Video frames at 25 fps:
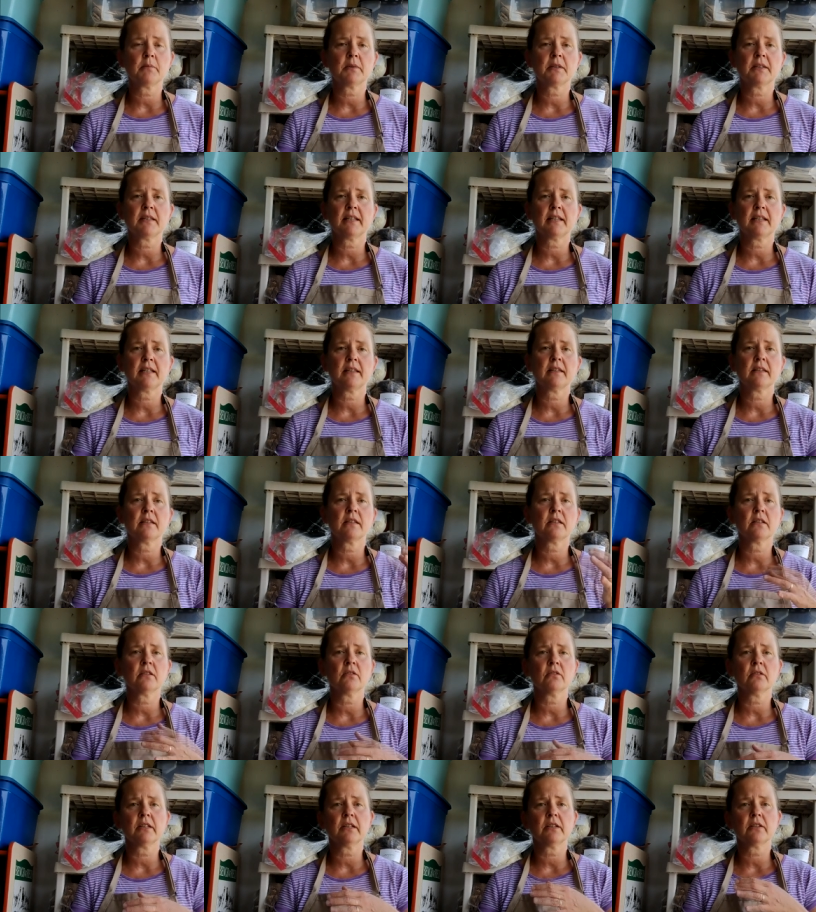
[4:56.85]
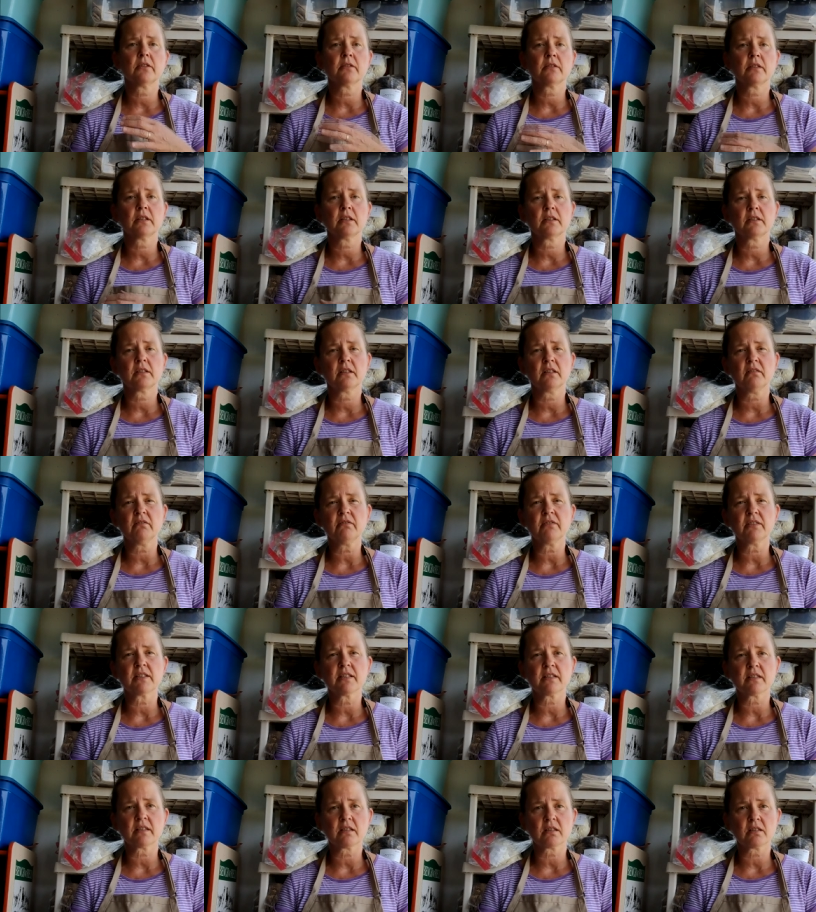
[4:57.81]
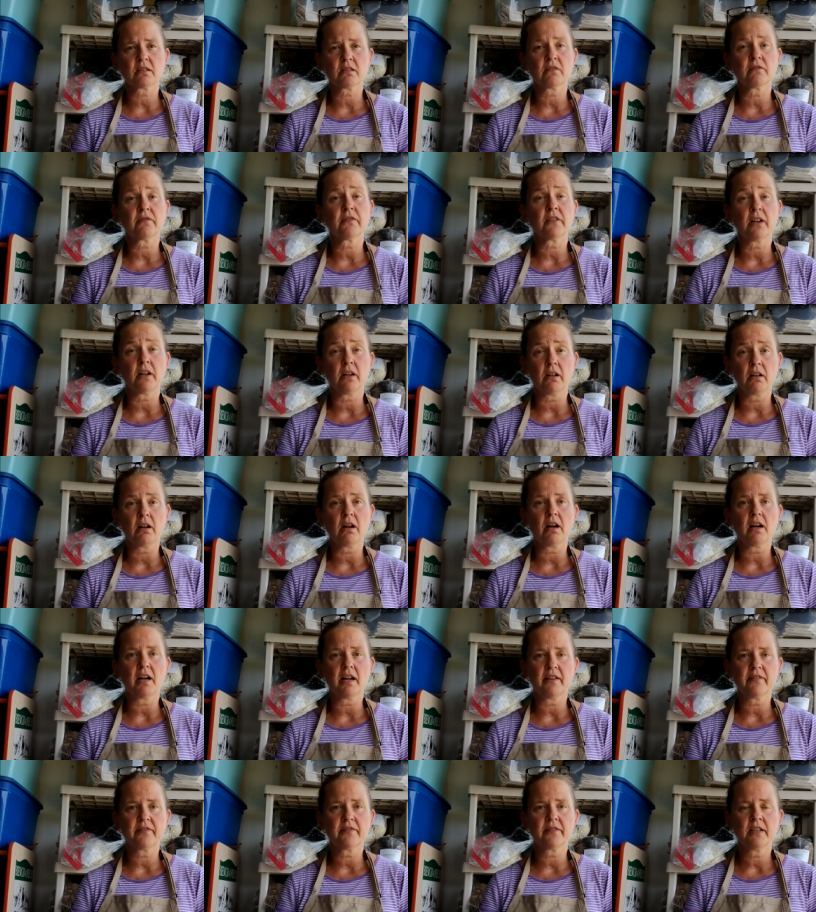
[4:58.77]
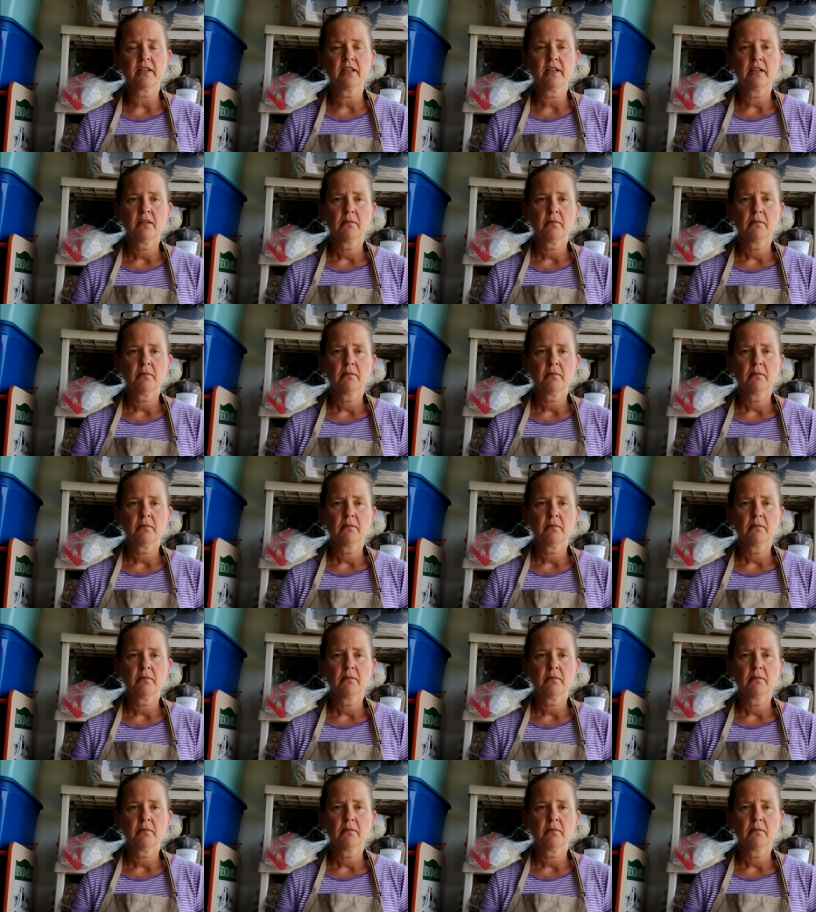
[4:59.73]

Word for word: but then the yearling or the adult fleeces to fall off.